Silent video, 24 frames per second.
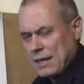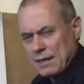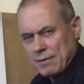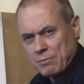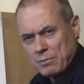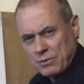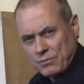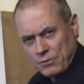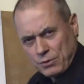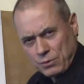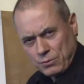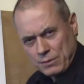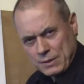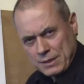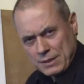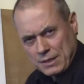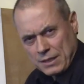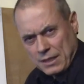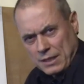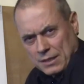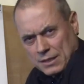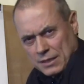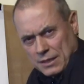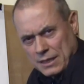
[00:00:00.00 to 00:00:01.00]
before we
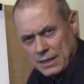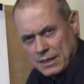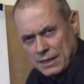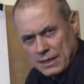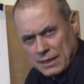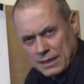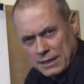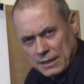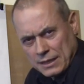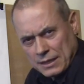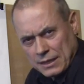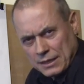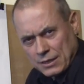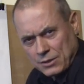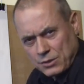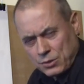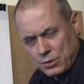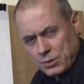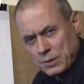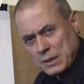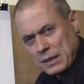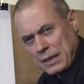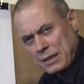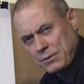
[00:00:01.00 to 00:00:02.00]
start
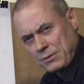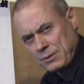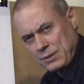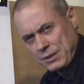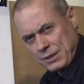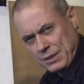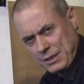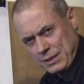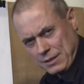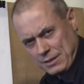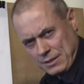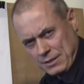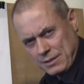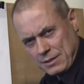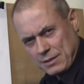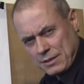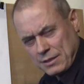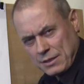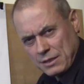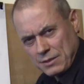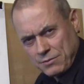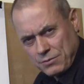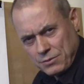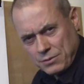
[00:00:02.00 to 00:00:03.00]
drawing, I will just
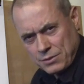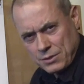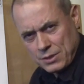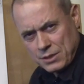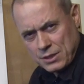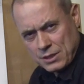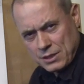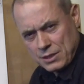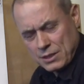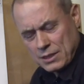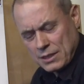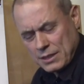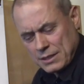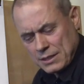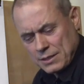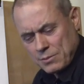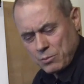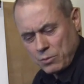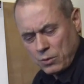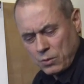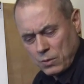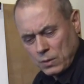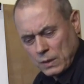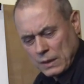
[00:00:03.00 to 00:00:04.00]
give you a
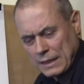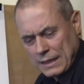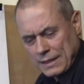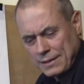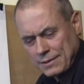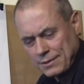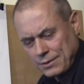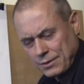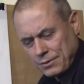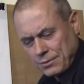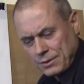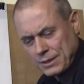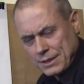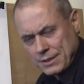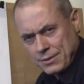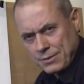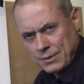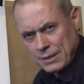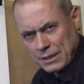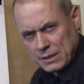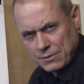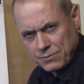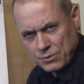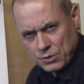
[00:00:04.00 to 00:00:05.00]
small
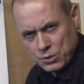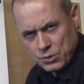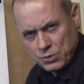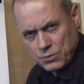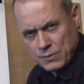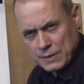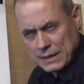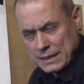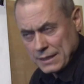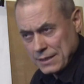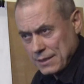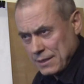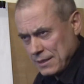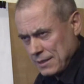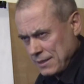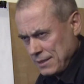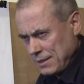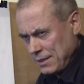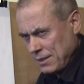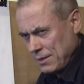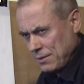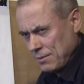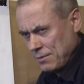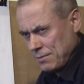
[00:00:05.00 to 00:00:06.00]
historic review. And
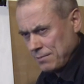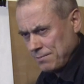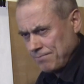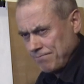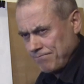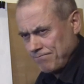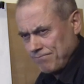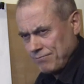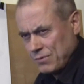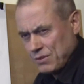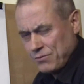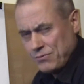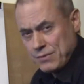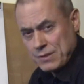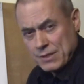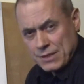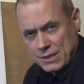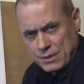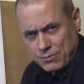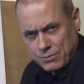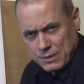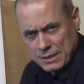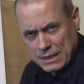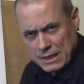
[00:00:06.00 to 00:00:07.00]
so the
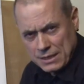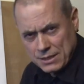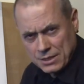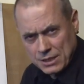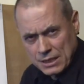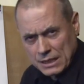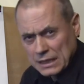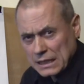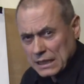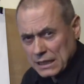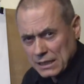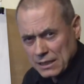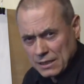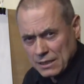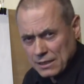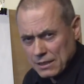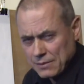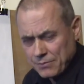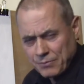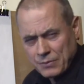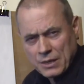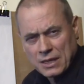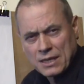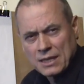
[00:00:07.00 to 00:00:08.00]
first were actually Greek
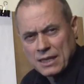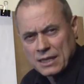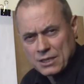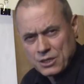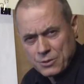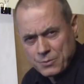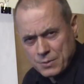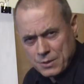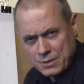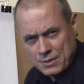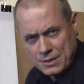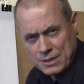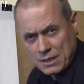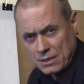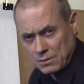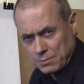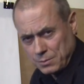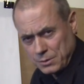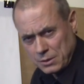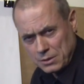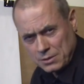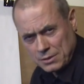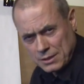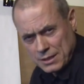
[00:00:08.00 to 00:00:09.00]
Egyptian
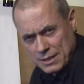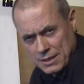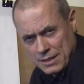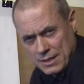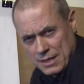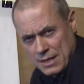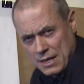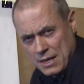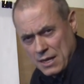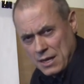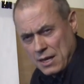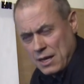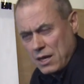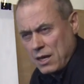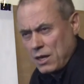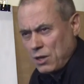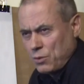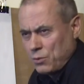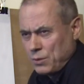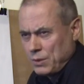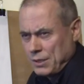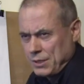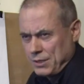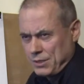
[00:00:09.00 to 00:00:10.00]
sculptors
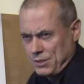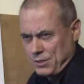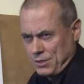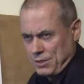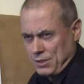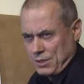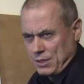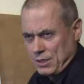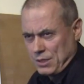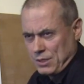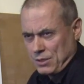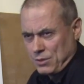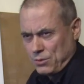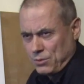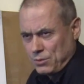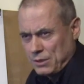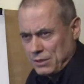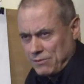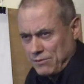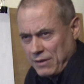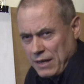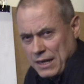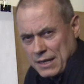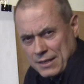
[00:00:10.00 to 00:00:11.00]
who
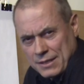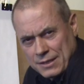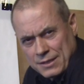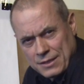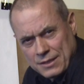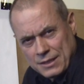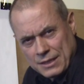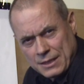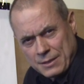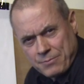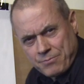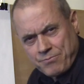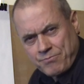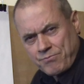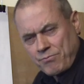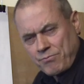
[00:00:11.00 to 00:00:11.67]
divided the